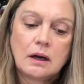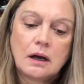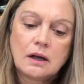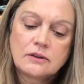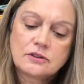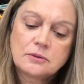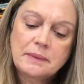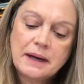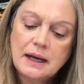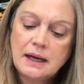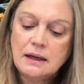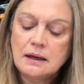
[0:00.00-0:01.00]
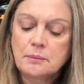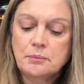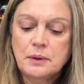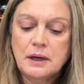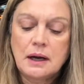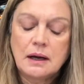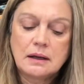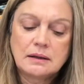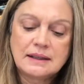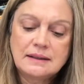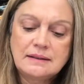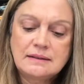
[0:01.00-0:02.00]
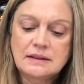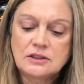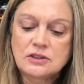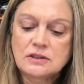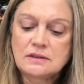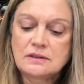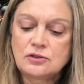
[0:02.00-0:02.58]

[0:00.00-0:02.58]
Also by Lindy Stitches,